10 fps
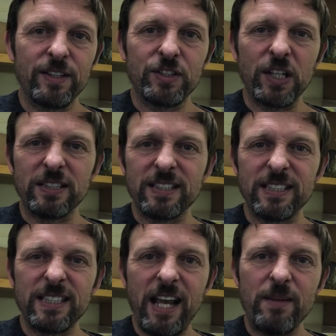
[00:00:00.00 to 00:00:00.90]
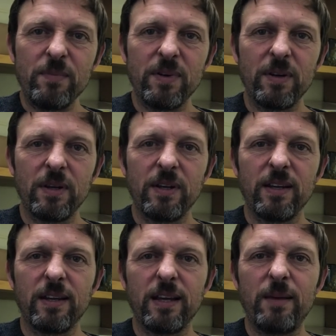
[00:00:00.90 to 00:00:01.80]
"Just the same.
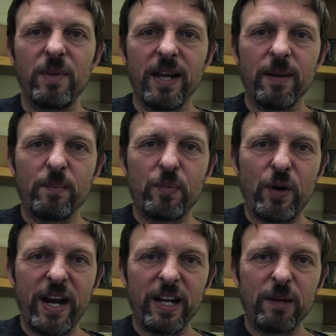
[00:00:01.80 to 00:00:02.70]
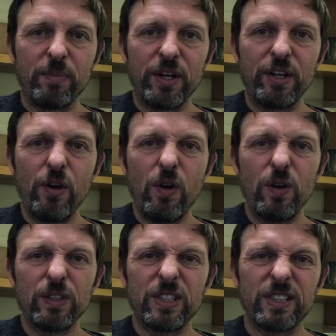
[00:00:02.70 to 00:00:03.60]
Give me a break, but
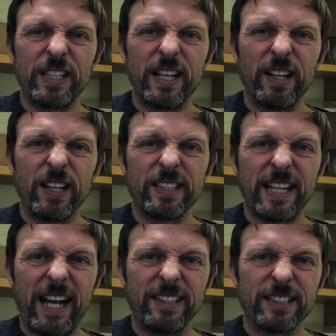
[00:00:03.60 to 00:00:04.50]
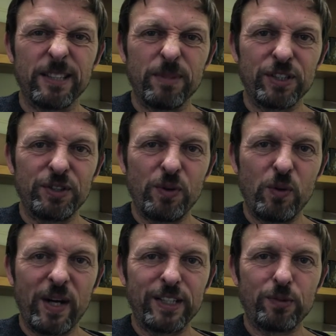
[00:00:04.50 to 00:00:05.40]
you're still as handsome as you
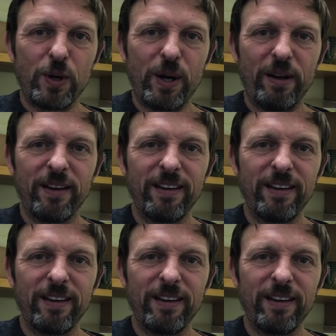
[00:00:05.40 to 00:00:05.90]
always were."